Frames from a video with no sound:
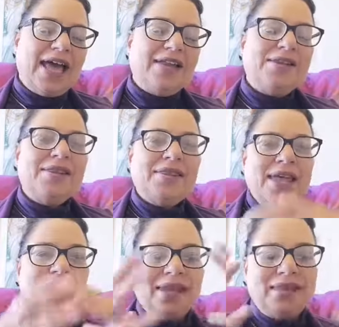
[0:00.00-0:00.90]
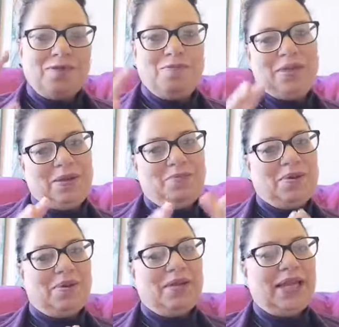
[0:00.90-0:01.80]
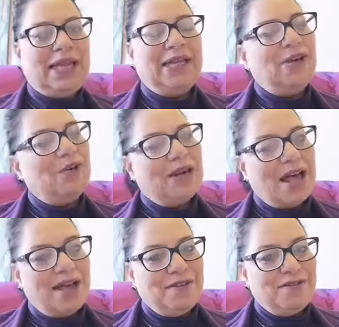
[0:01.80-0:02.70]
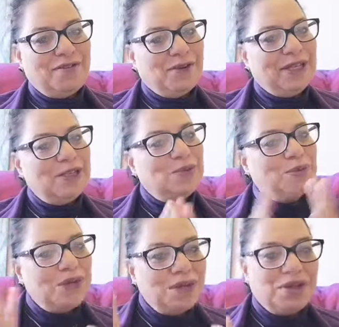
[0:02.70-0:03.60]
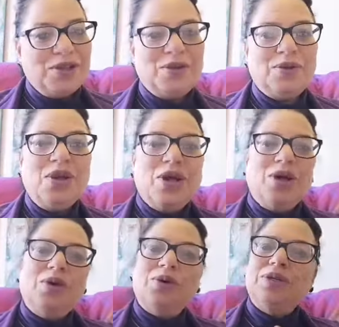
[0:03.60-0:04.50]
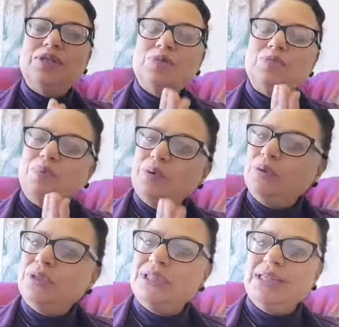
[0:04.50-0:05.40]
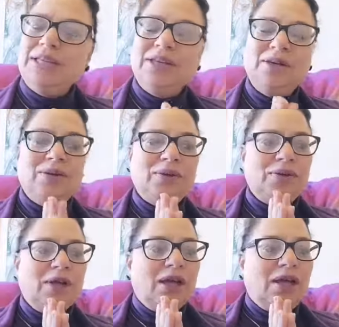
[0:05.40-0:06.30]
thank the people in your life who is with you, who is supporting you,